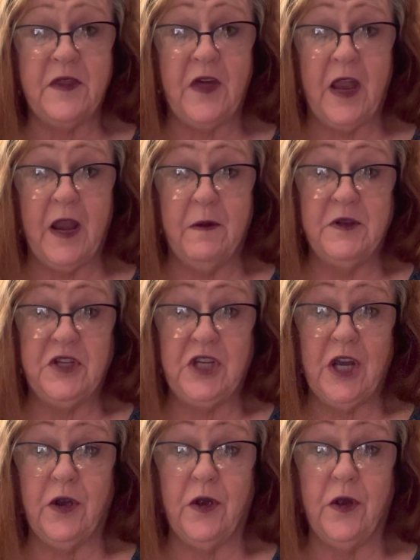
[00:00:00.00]
thought I would
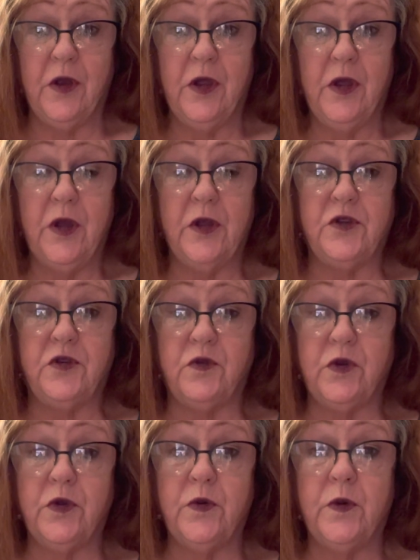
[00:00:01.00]
share a
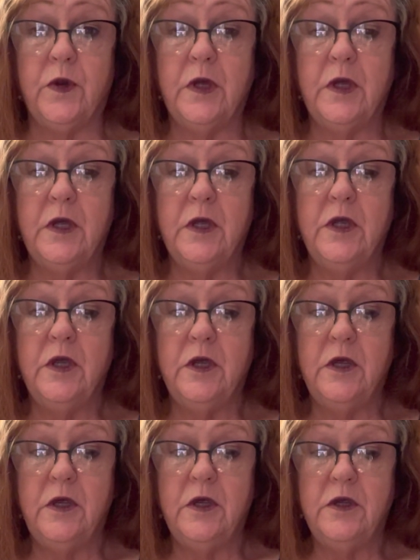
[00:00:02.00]
true
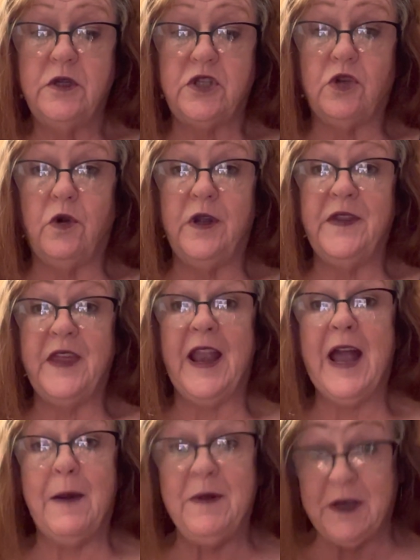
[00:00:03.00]
story that
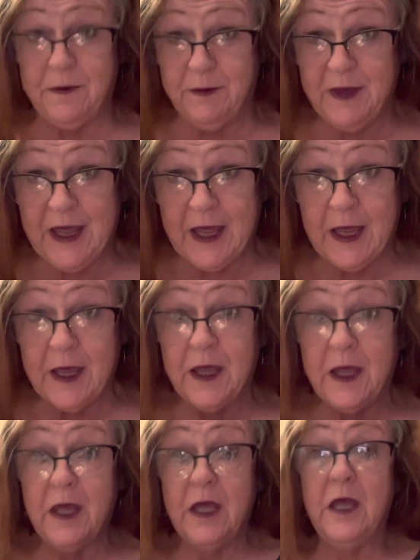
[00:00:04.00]
happened to me
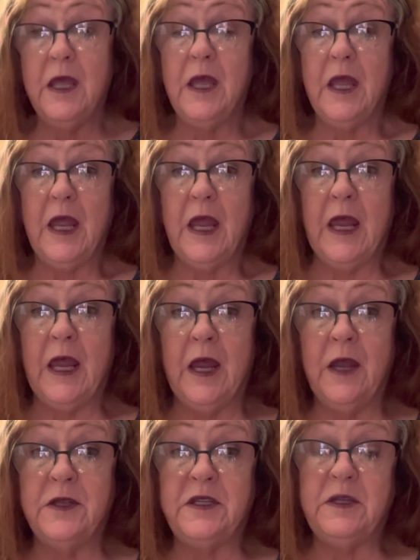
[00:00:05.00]

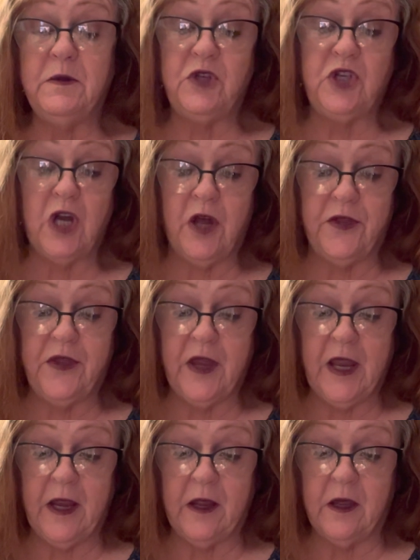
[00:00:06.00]
and see what y'all
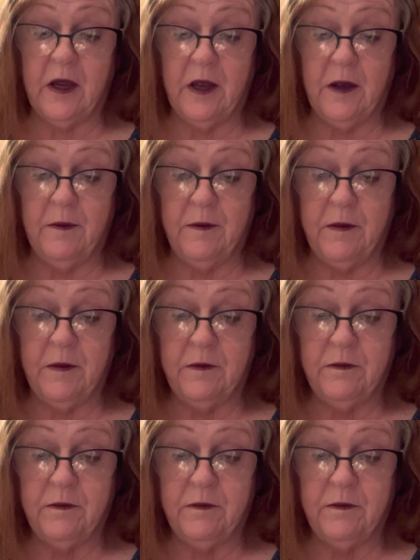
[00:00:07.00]
think. Um,